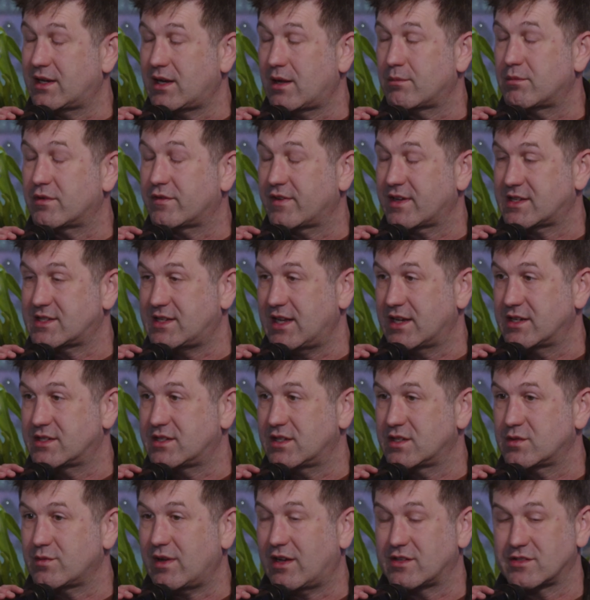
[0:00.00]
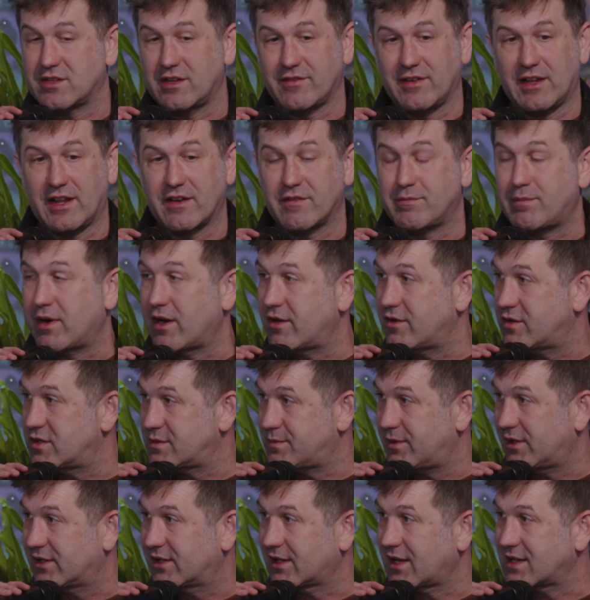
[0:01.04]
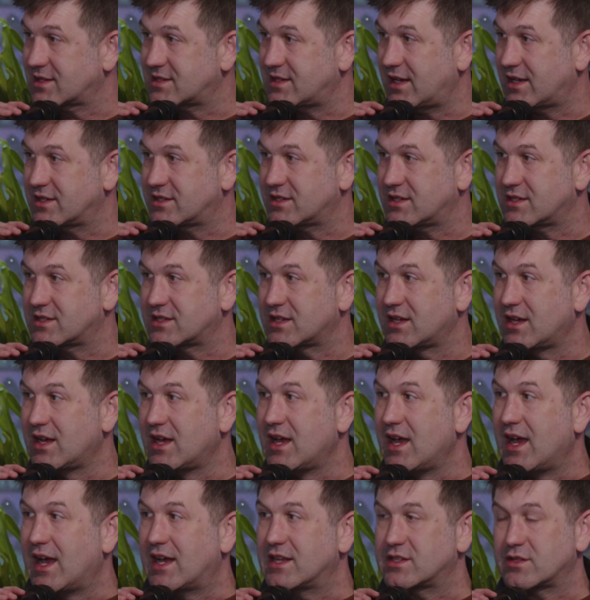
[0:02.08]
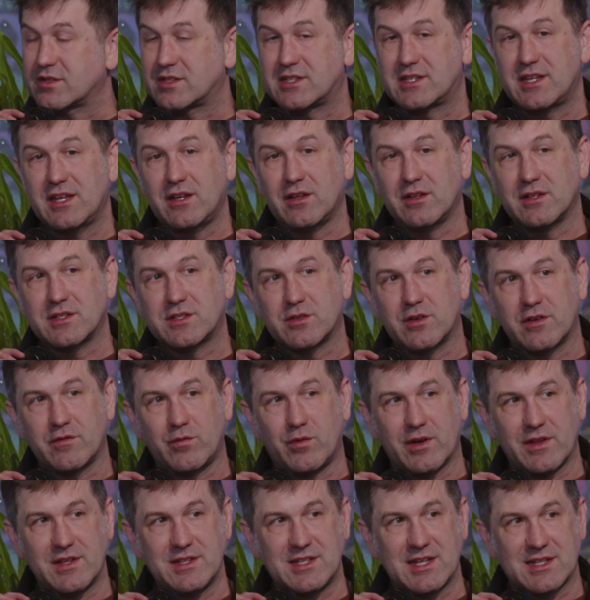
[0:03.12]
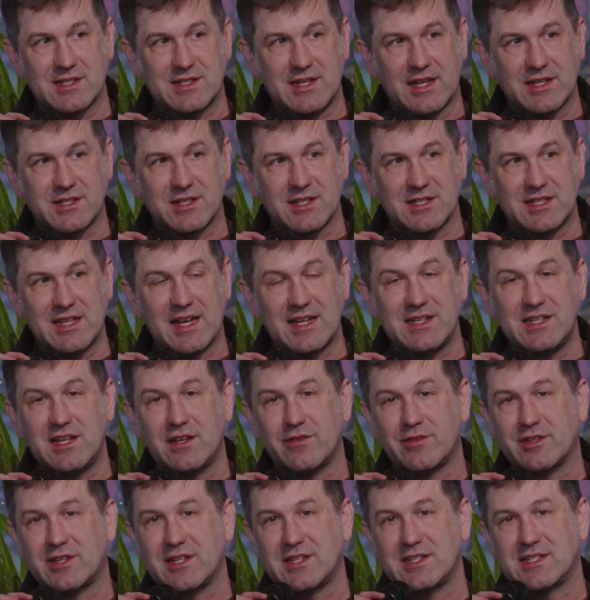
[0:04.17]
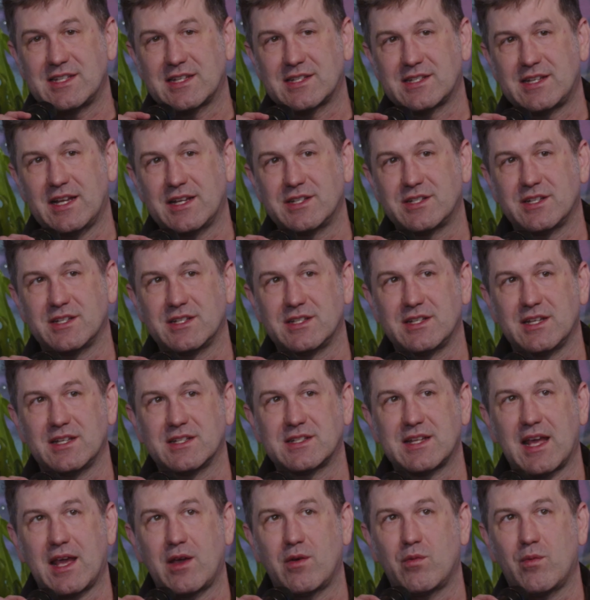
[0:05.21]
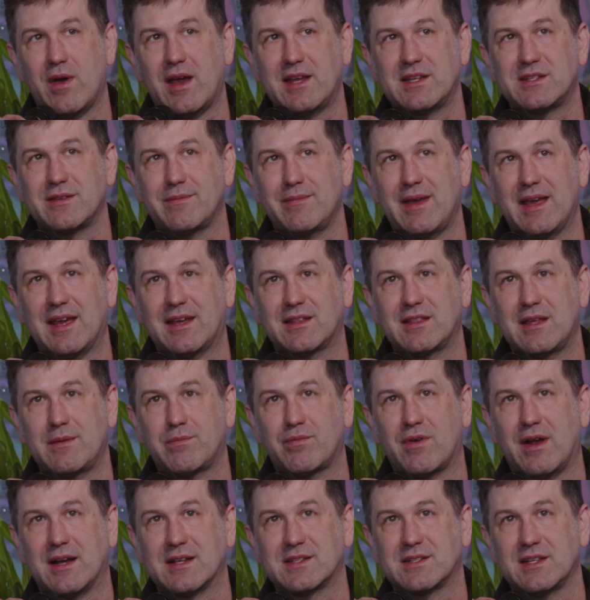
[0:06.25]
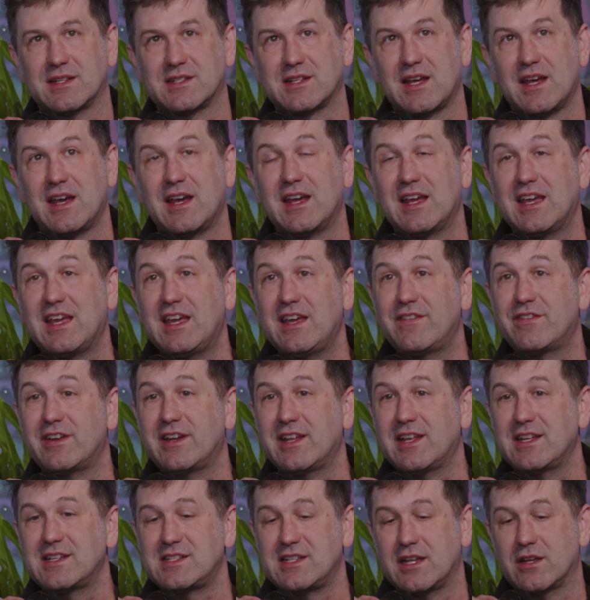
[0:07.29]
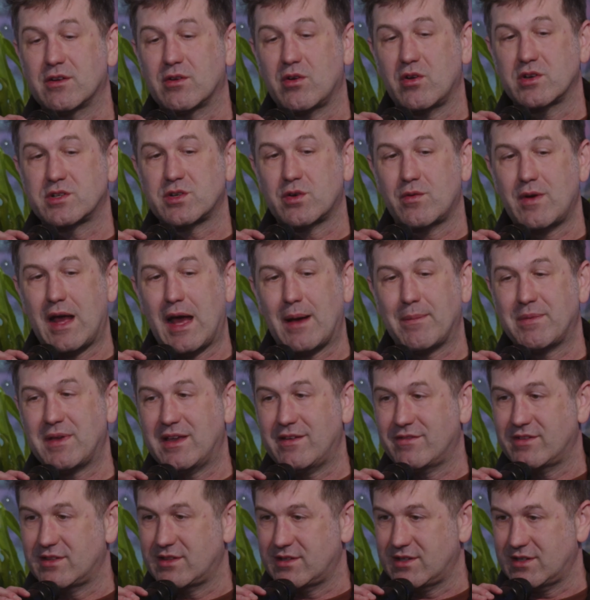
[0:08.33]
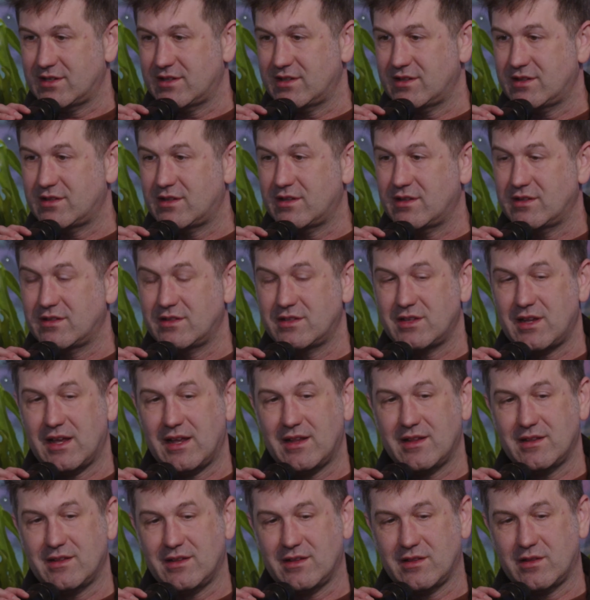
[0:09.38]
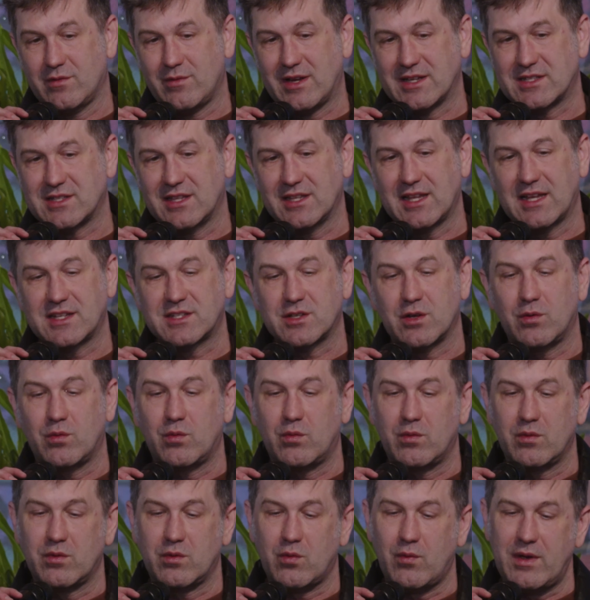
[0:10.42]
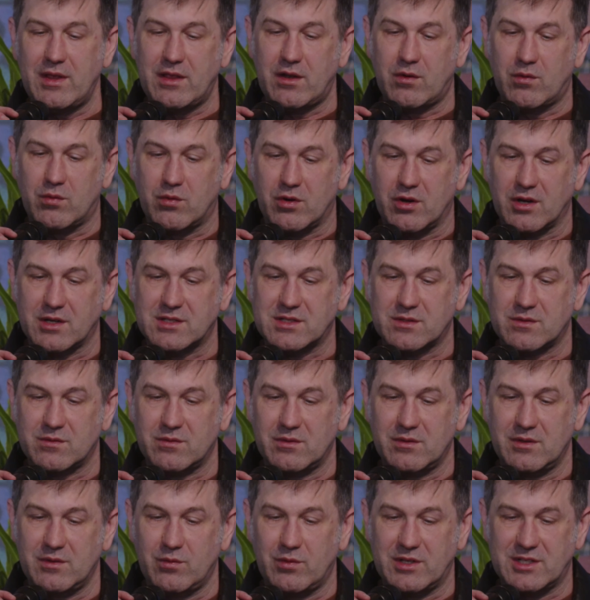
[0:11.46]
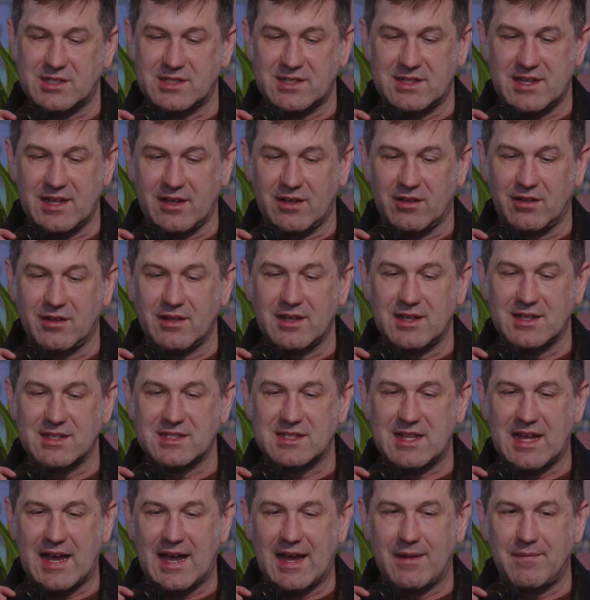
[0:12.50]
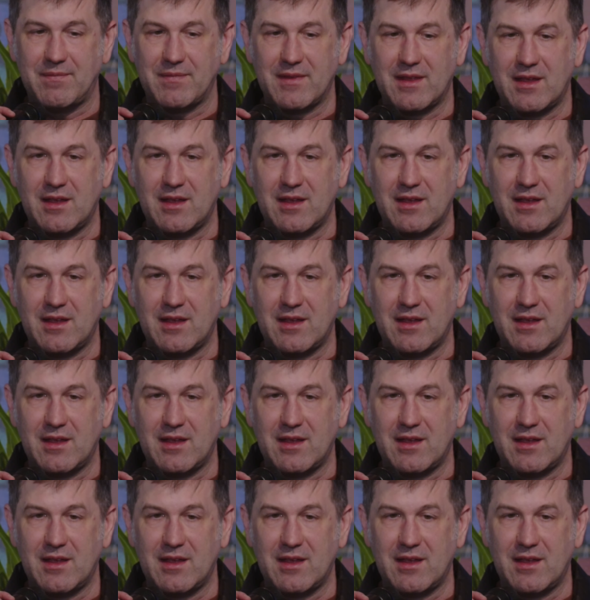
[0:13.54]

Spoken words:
a number of extensions. We also have a lot of partners building extensions, and so Steel is sort of one of these extensions. The idea with these extensions is a way to make the process even easier, or to wrap even the rest of the things. So the way that it works with Steel is that